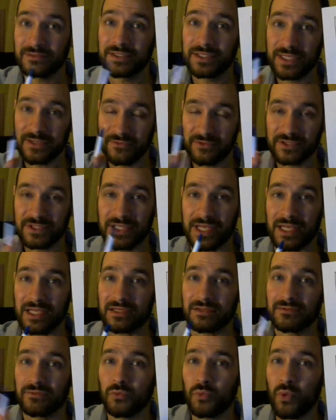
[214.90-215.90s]
Give or take,
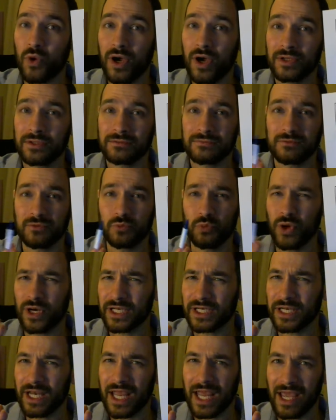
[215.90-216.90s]

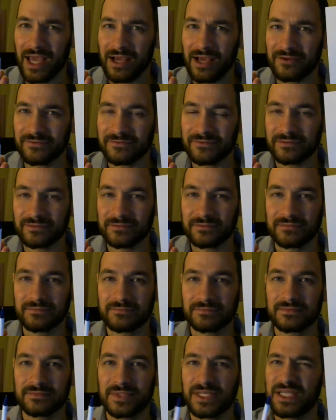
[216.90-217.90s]
1.5,
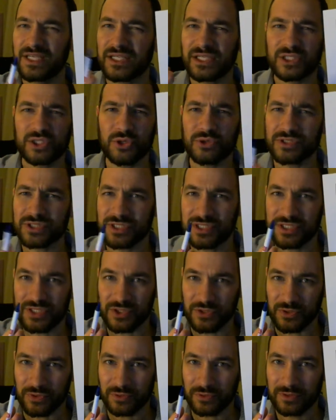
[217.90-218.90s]
getting close to
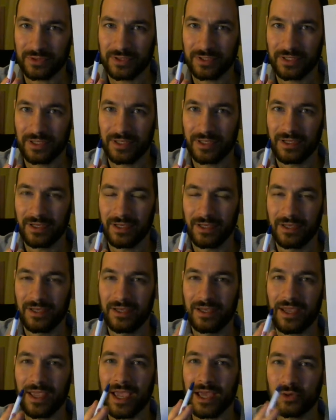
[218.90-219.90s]
2.
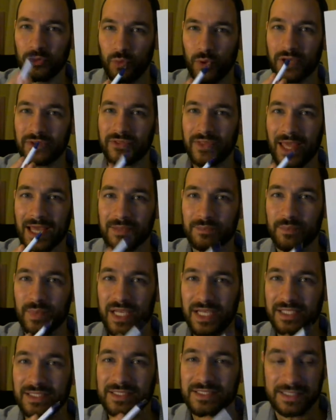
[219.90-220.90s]
And what that
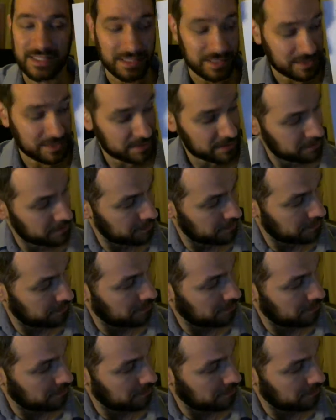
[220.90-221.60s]
means is,